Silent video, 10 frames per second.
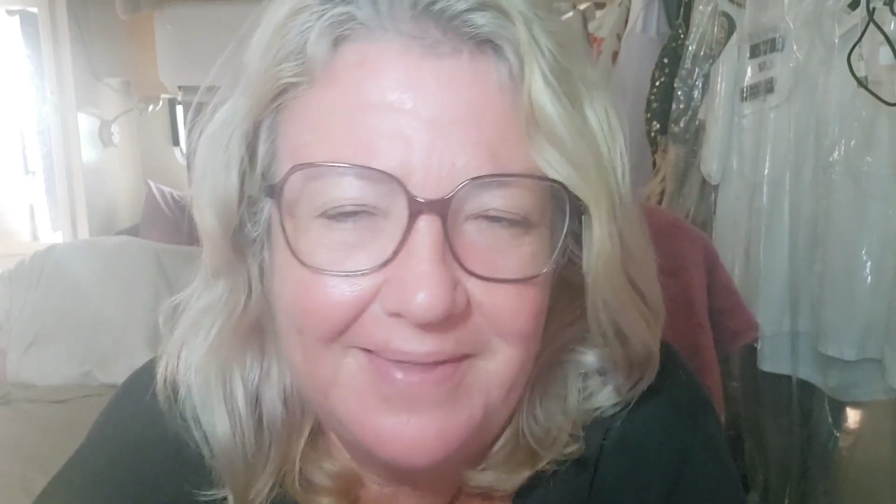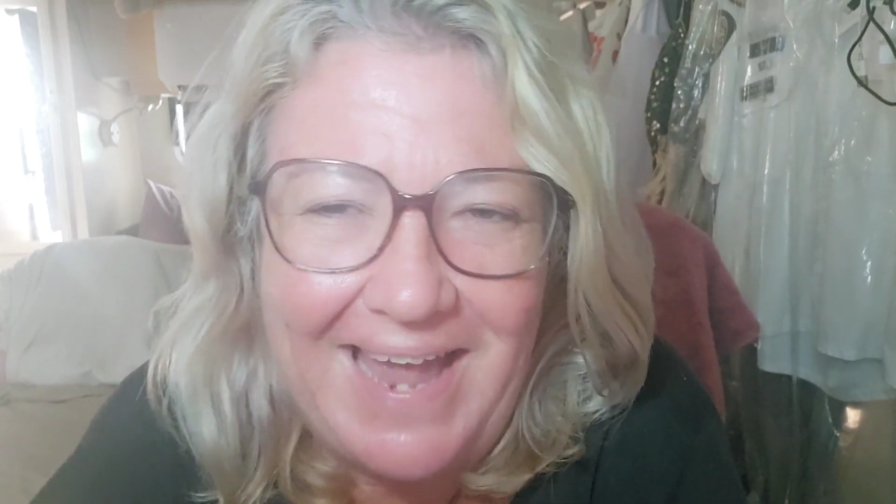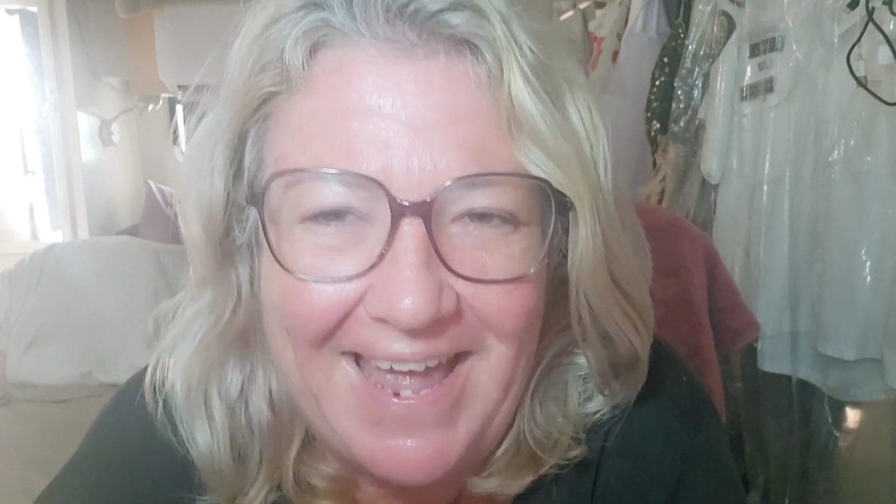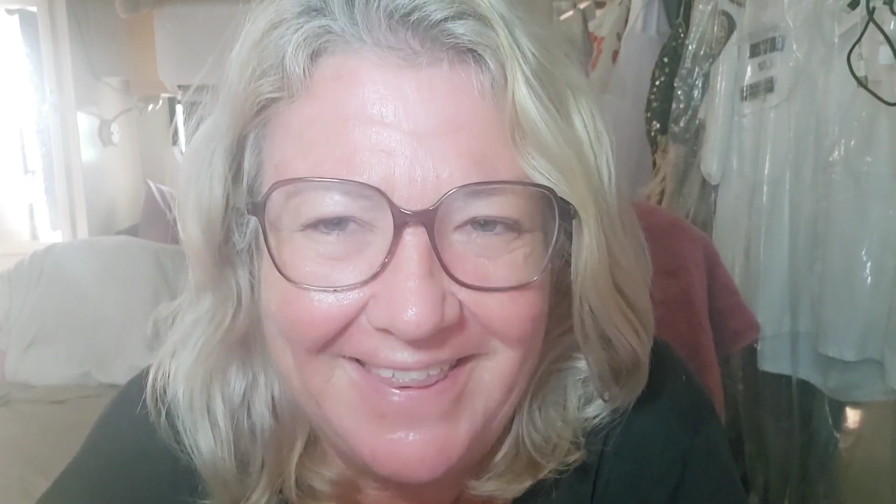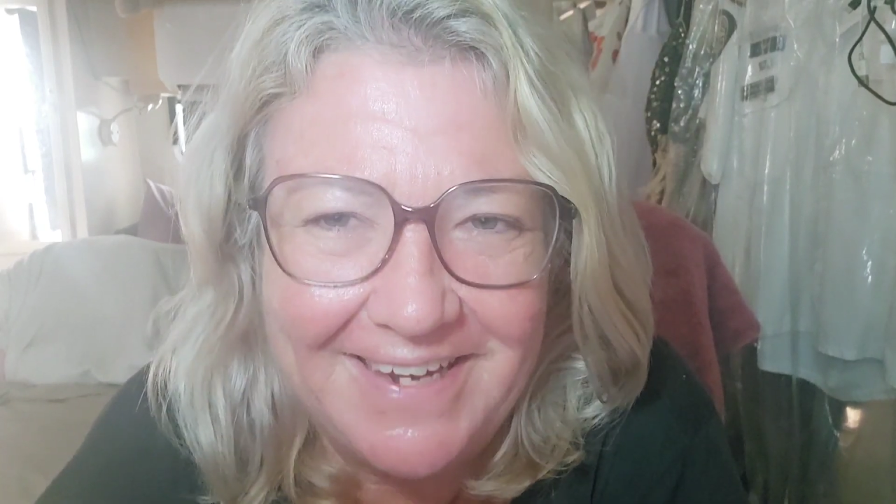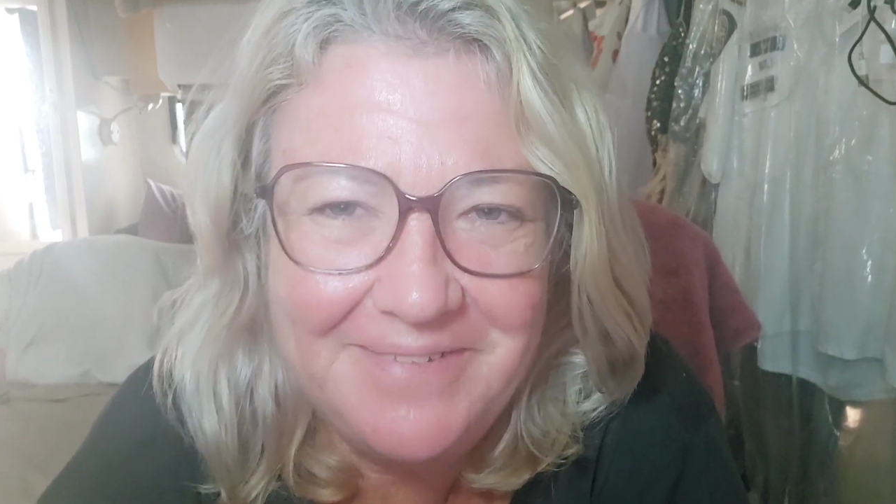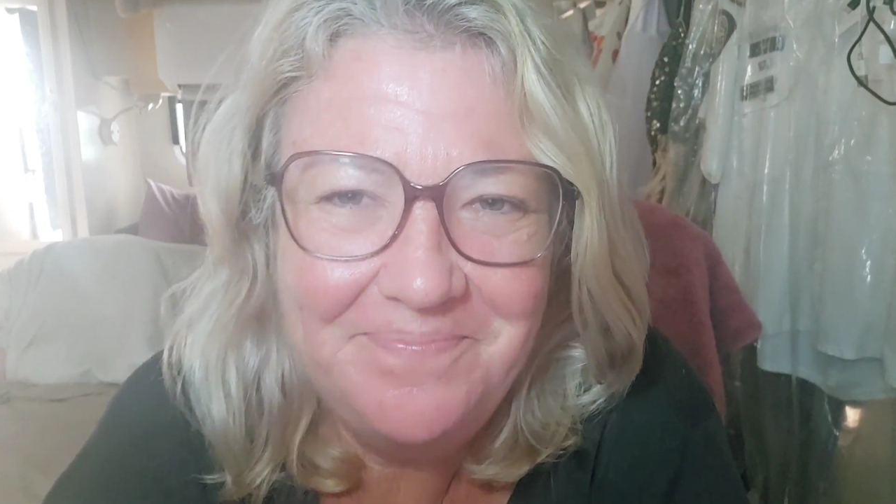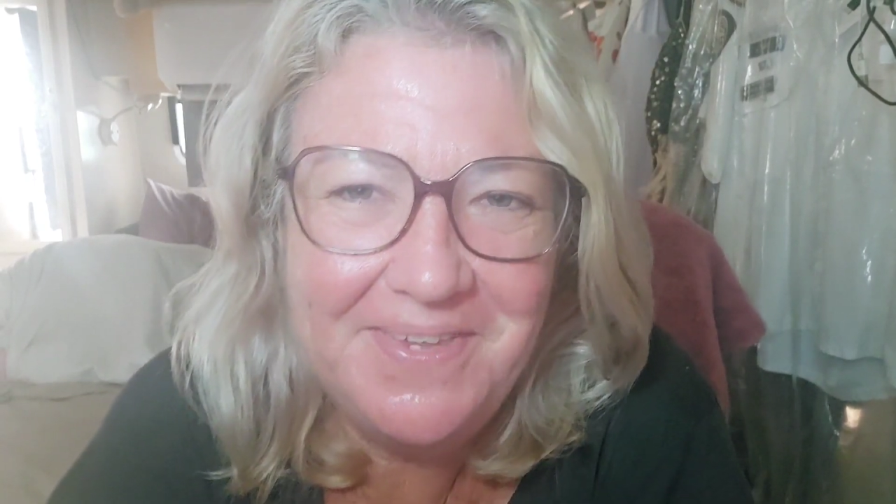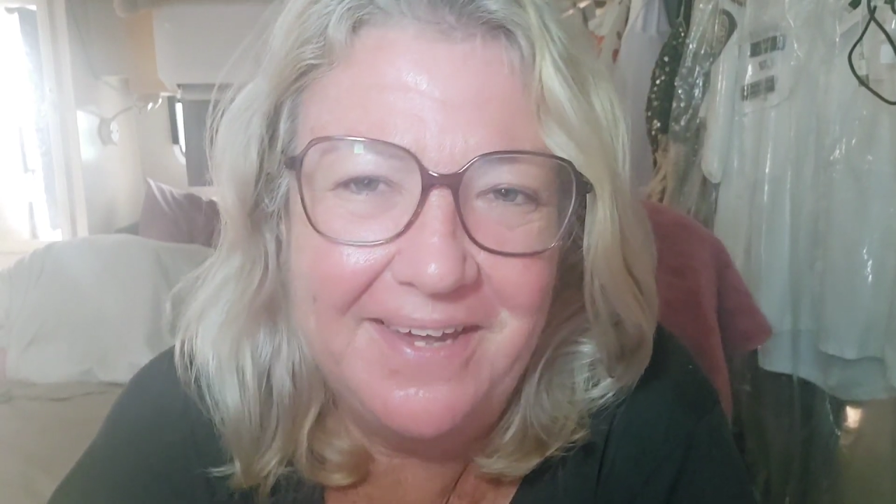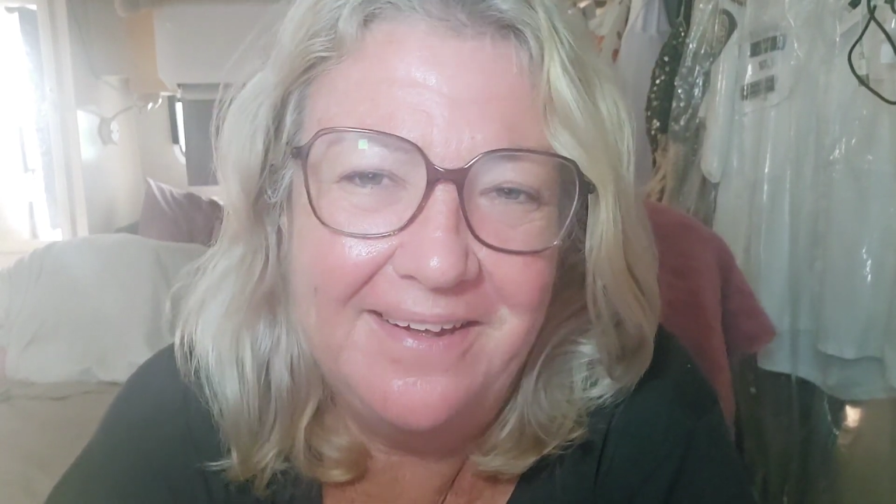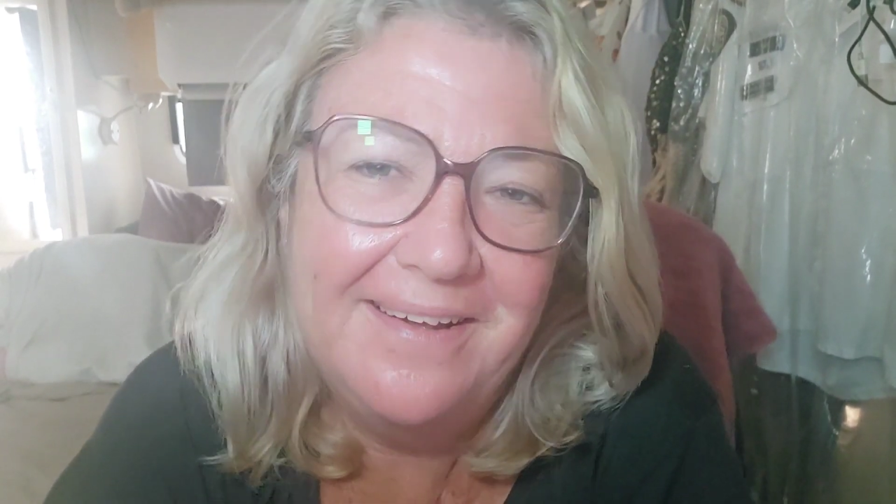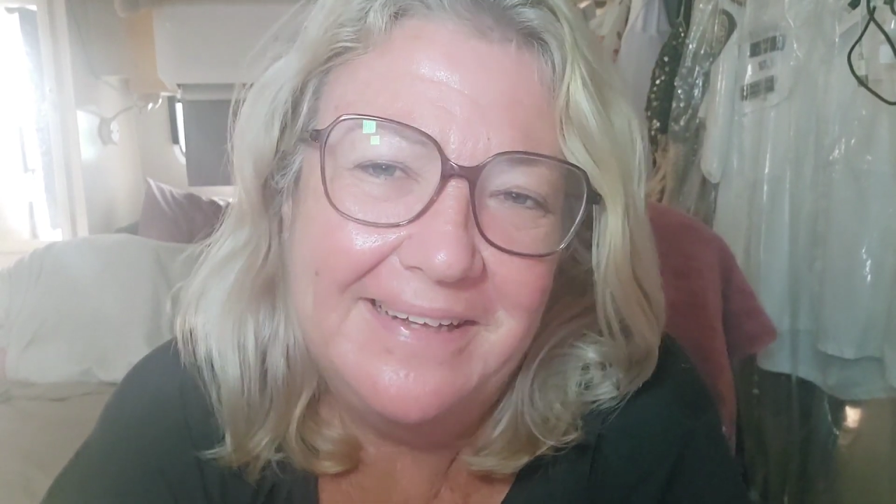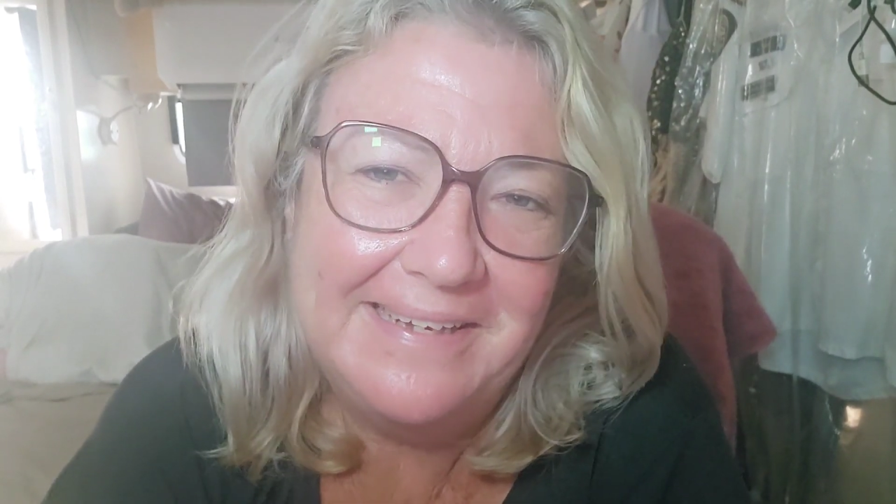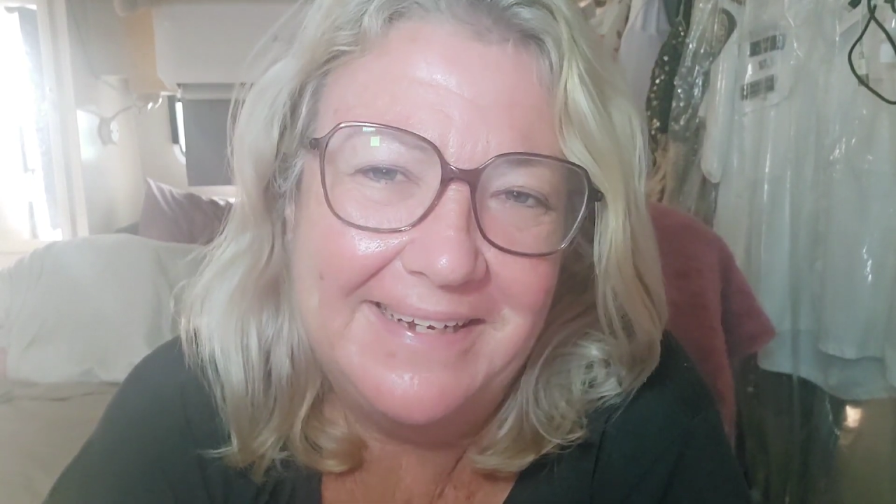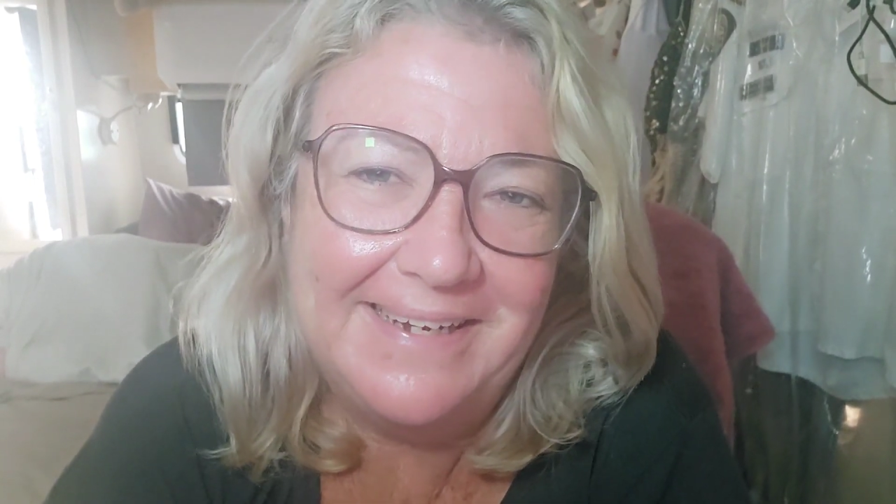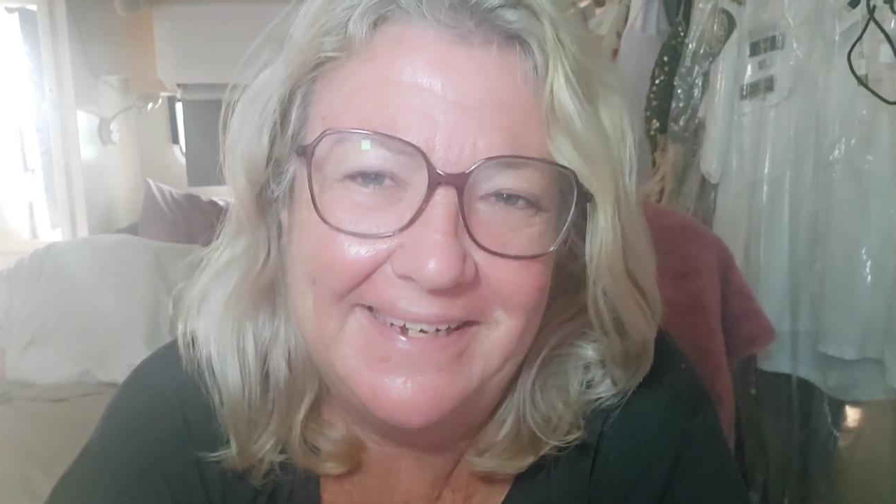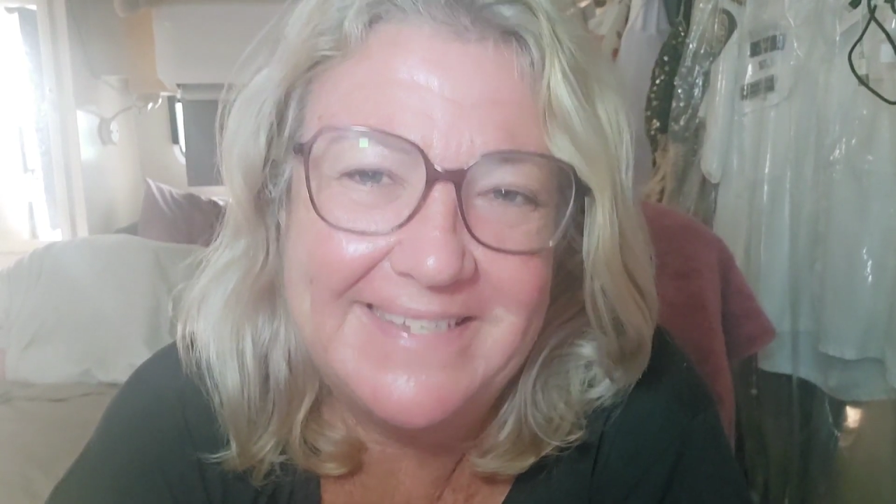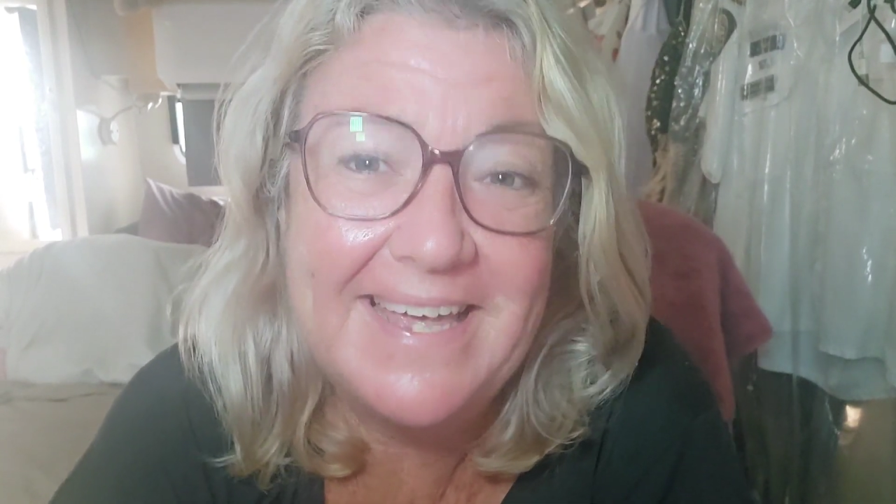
Hey there, it's